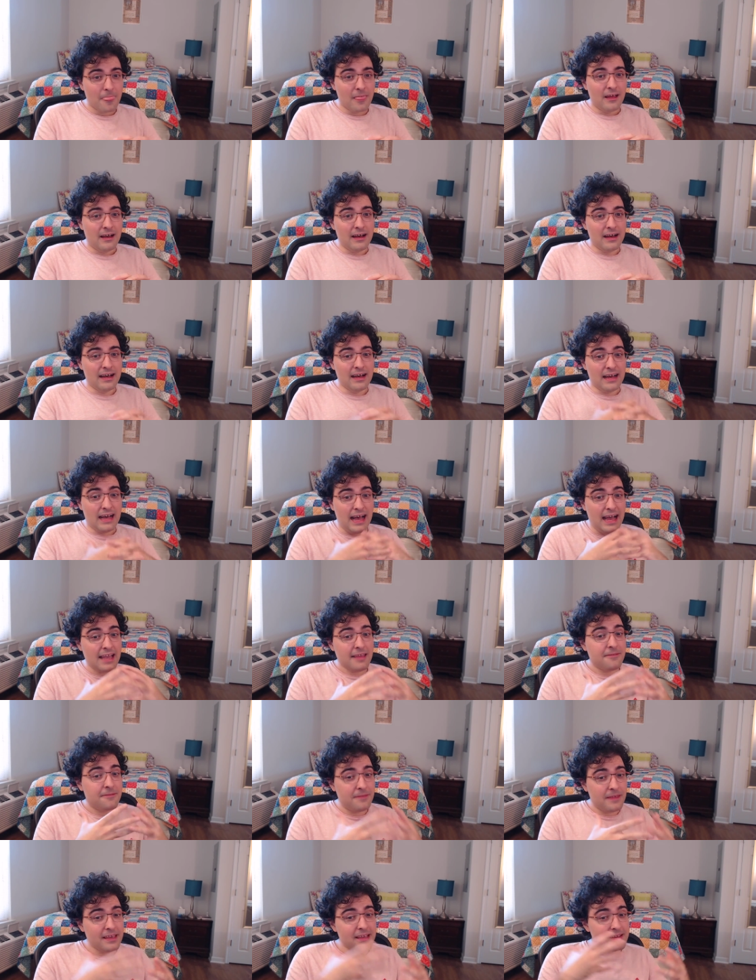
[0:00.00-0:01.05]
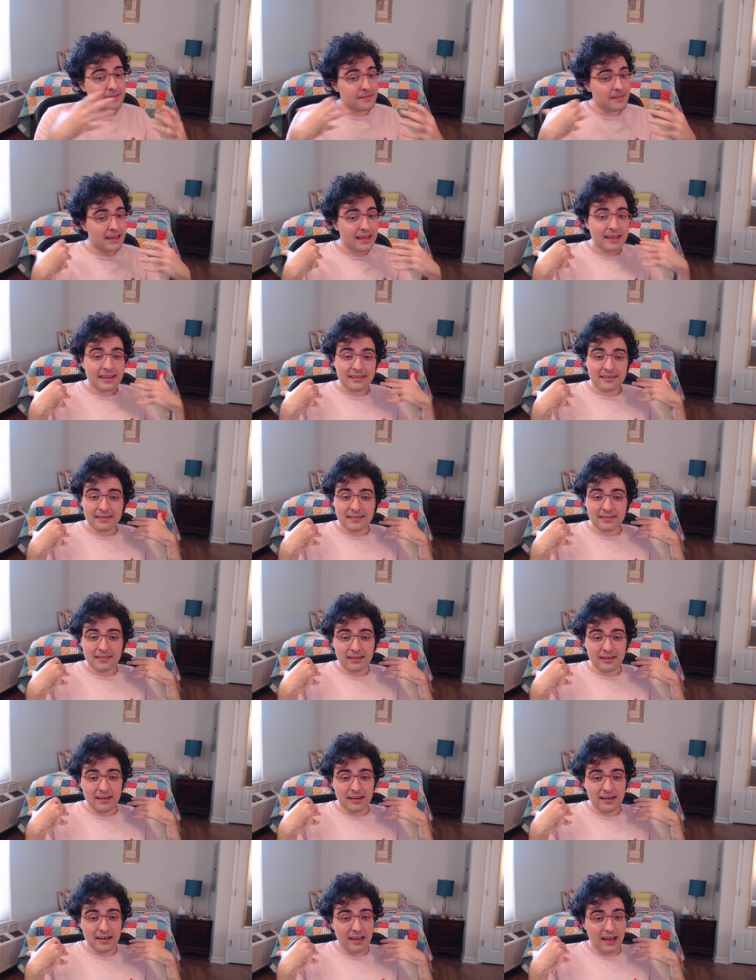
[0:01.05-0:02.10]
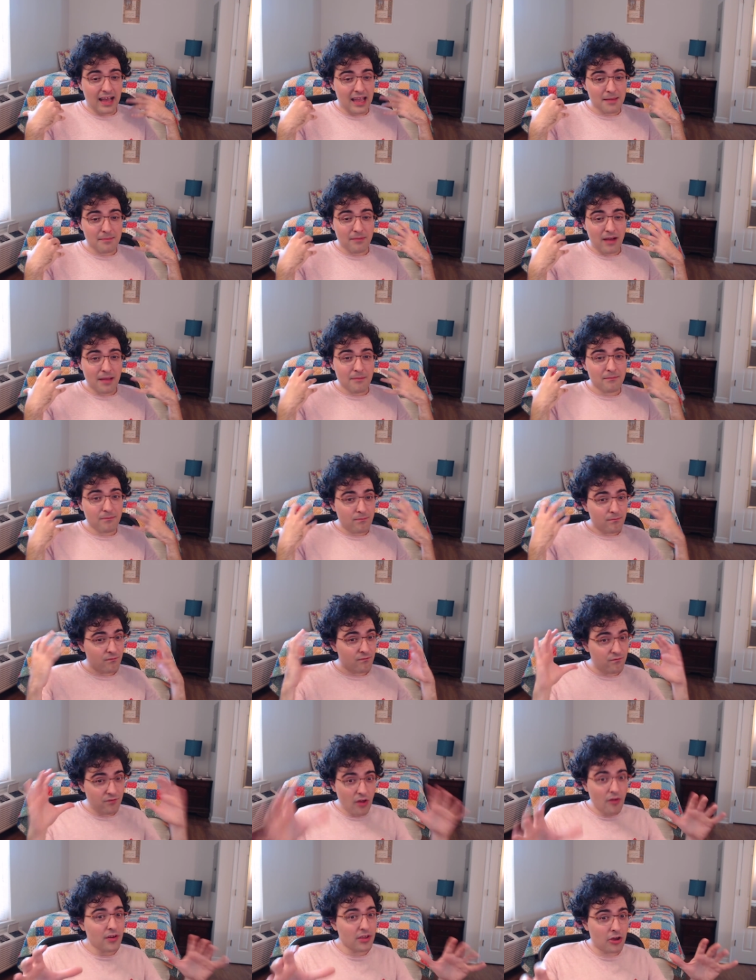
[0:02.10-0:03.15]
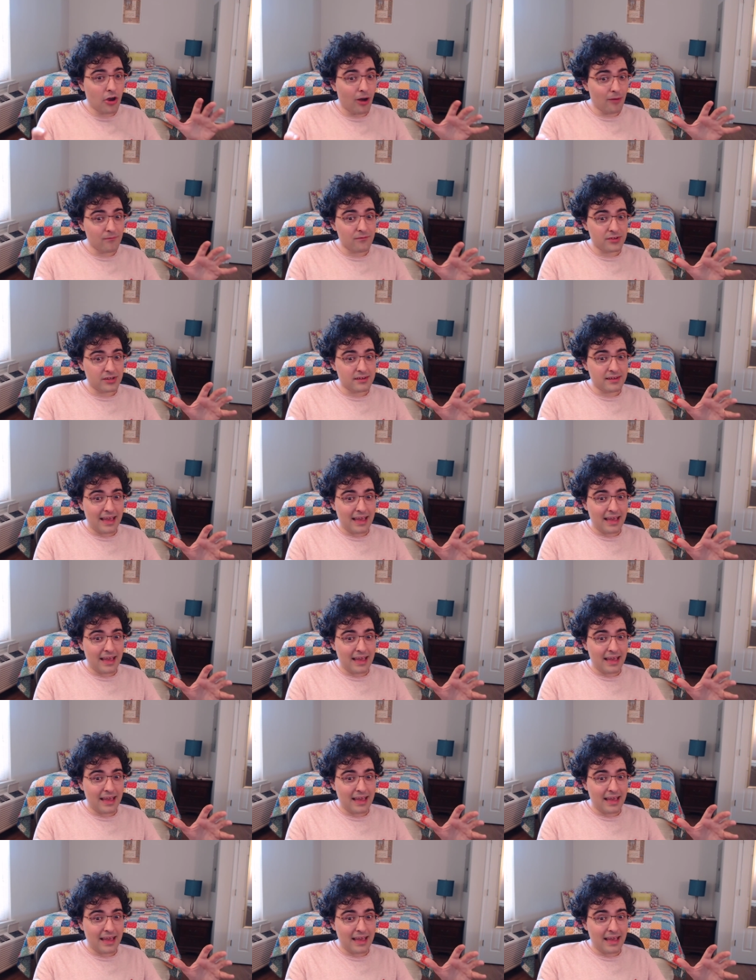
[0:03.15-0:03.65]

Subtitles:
I think that I'm very confident,